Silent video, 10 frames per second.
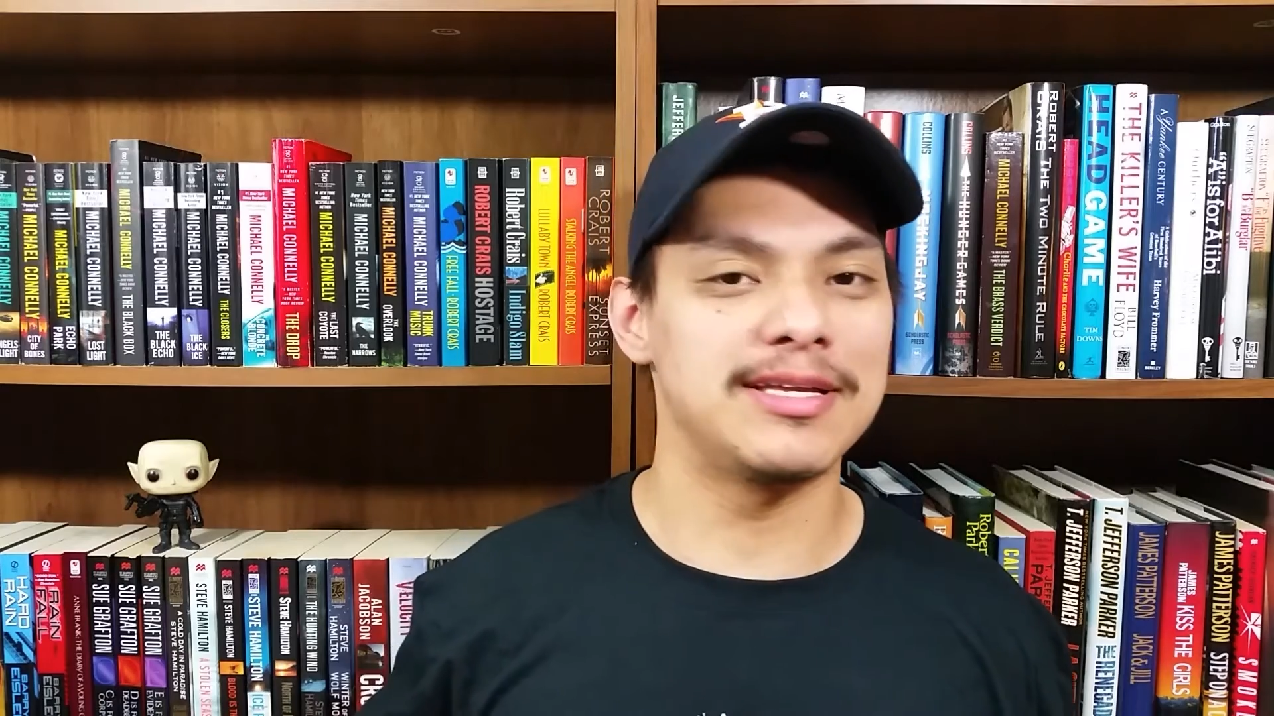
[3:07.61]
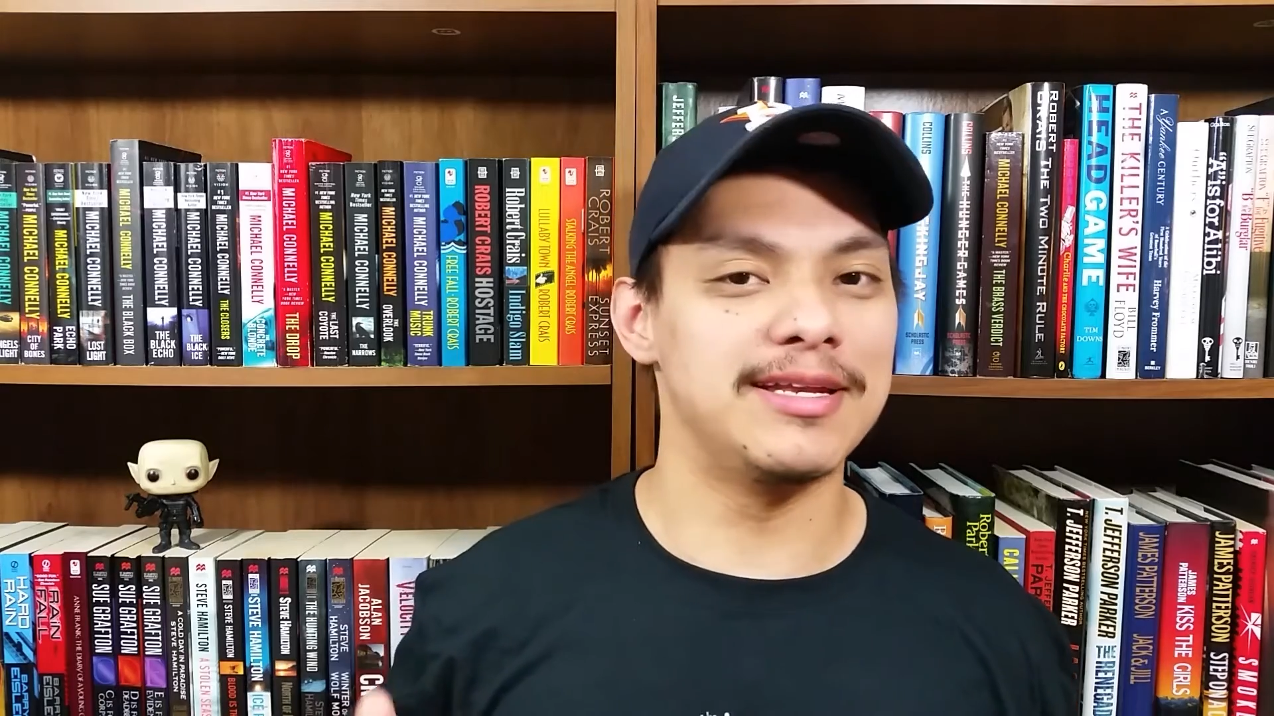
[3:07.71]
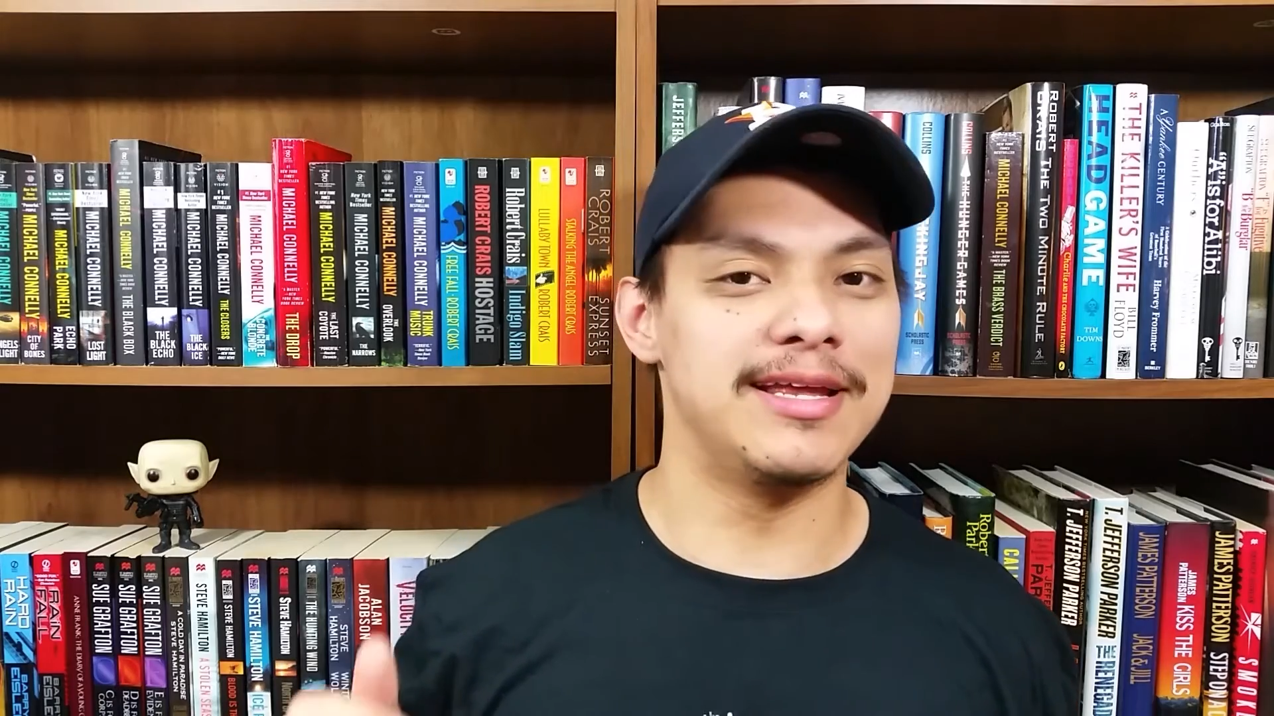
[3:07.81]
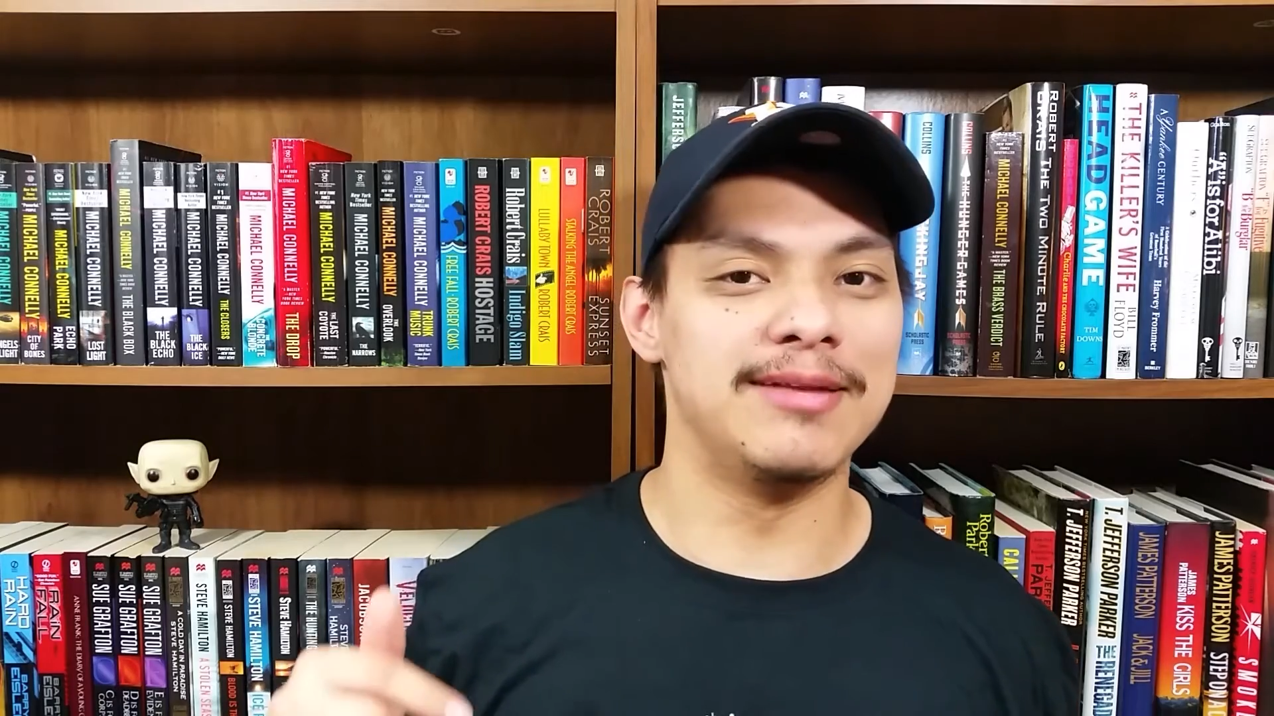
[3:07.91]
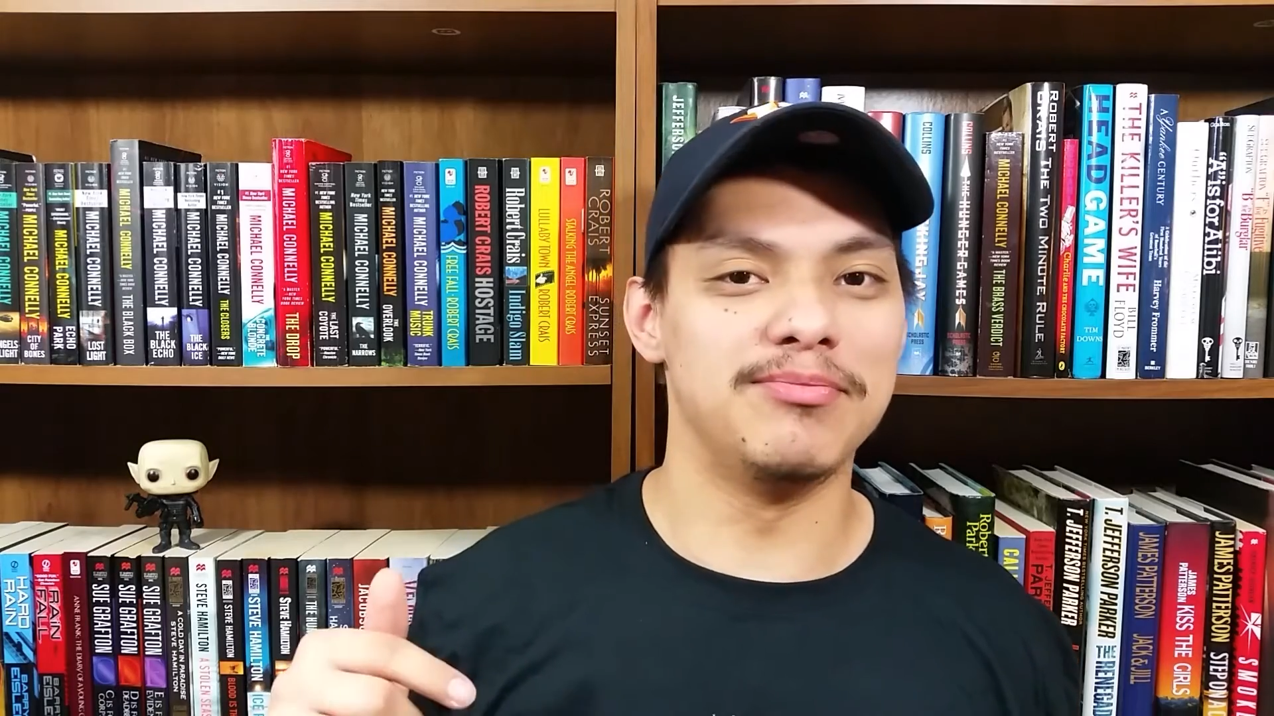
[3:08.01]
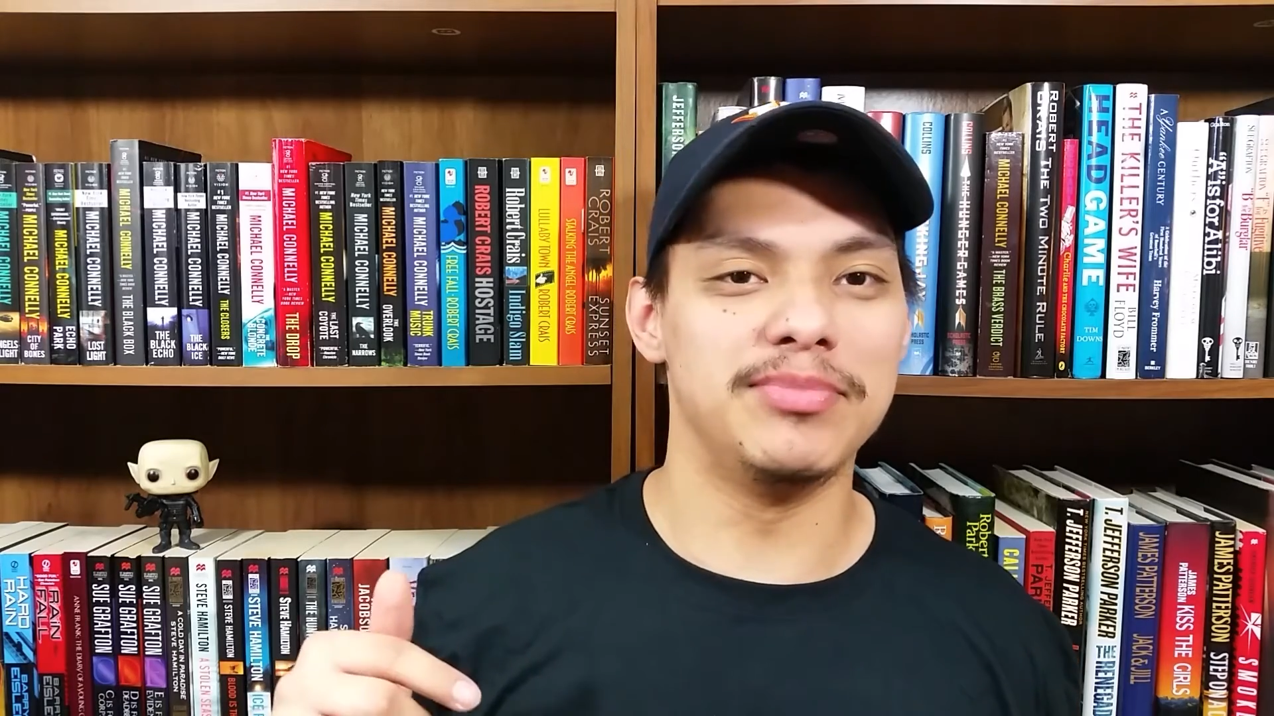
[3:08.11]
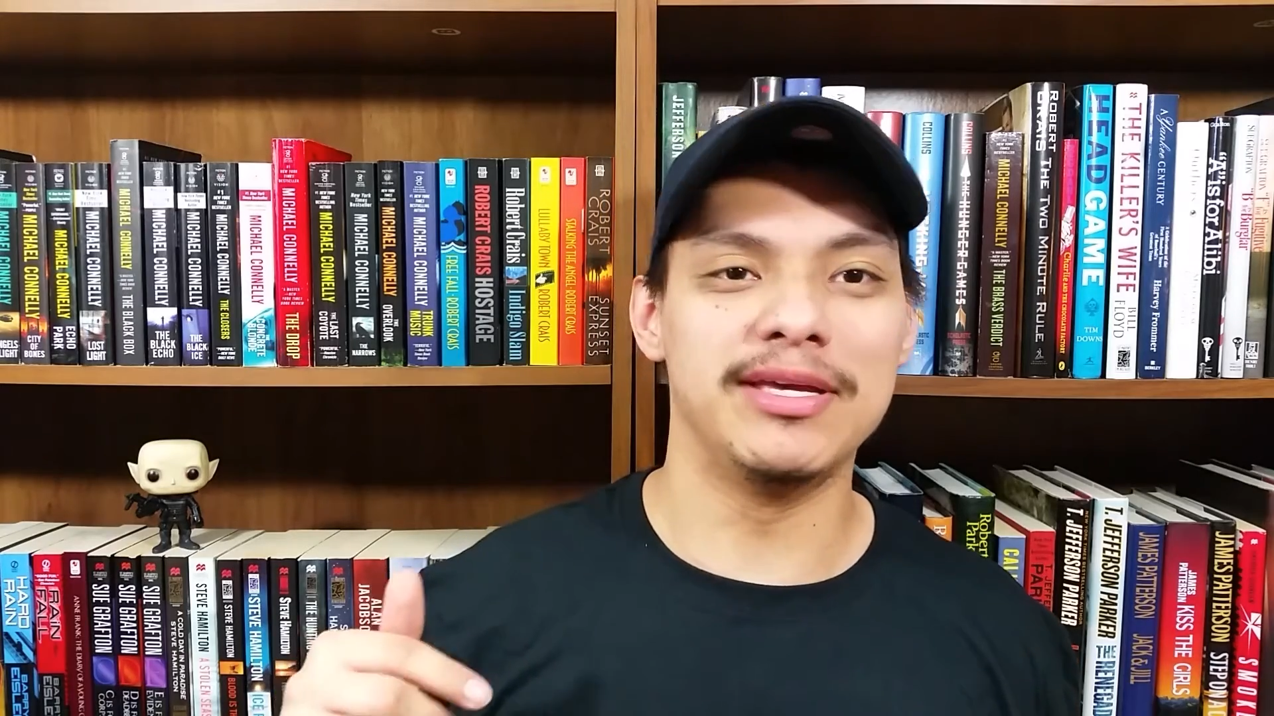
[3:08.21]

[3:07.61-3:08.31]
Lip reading: and